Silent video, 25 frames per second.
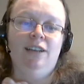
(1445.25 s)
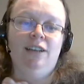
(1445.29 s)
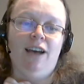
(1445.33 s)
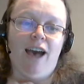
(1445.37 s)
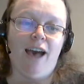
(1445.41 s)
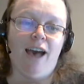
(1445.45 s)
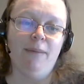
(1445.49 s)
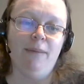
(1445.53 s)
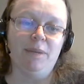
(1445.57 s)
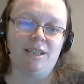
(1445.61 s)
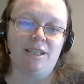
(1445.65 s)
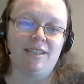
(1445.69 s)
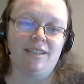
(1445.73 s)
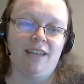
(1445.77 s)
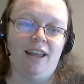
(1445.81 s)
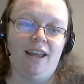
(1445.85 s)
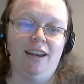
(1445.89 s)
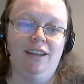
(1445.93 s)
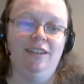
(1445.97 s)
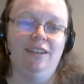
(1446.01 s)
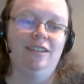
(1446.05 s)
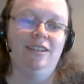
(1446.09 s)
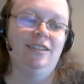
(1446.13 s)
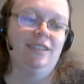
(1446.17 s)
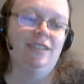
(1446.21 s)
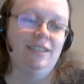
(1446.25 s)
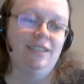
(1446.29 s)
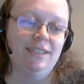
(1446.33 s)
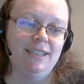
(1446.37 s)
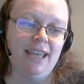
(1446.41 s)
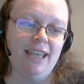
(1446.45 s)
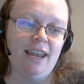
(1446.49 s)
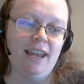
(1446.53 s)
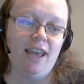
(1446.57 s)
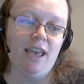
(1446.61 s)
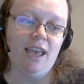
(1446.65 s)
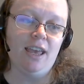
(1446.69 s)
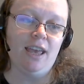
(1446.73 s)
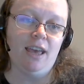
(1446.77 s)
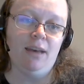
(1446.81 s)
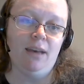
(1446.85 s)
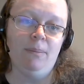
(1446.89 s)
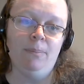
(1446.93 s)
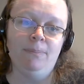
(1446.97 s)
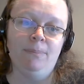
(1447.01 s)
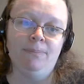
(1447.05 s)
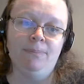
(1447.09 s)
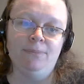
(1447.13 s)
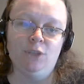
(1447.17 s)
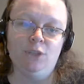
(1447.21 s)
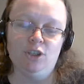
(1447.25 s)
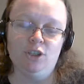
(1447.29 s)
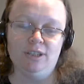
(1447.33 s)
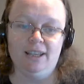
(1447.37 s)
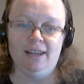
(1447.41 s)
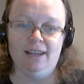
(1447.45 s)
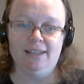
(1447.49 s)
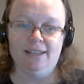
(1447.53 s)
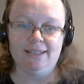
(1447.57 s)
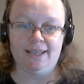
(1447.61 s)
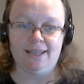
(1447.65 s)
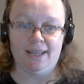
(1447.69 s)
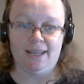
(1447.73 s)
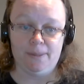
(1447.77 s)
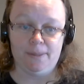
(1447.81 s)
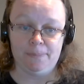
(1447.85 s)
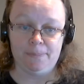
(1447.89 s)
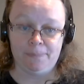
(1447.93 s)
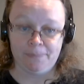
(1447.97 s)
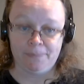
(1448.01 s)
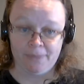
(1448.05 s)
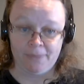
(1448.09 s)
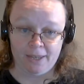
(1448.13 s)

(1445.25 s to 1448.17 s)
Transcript: I'm excited. 10 a.m. New Zealand time.